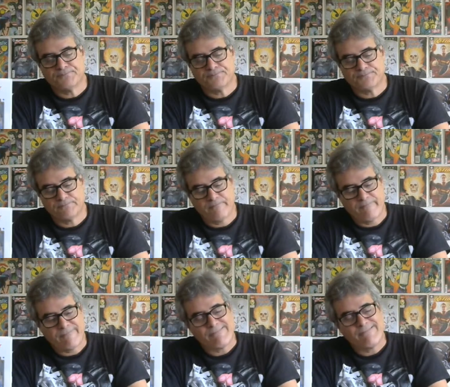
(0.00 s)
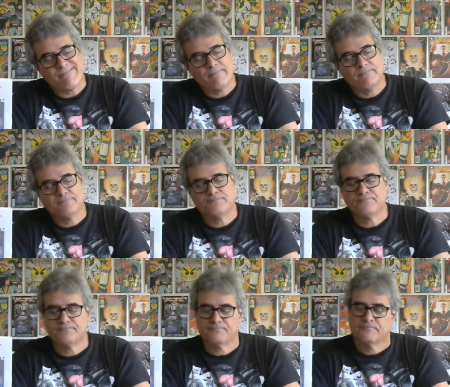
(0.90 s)

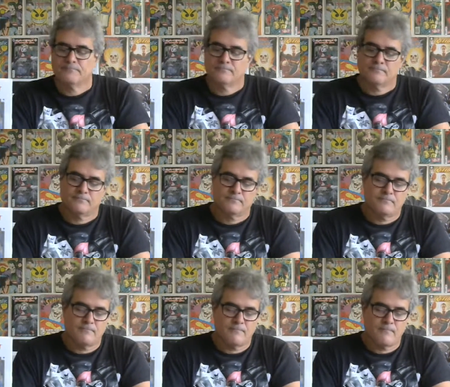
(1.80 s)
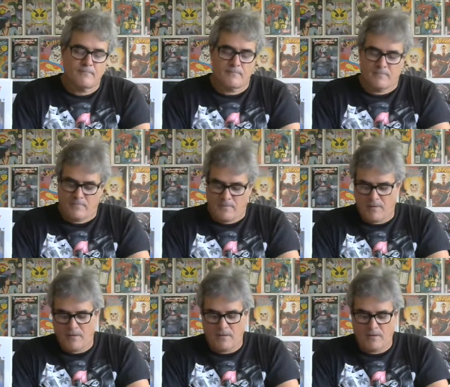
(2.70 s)

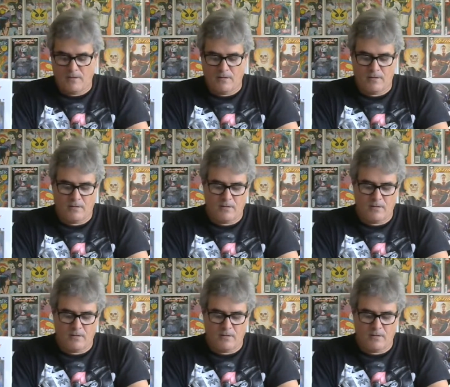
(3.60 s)
Nothing is said.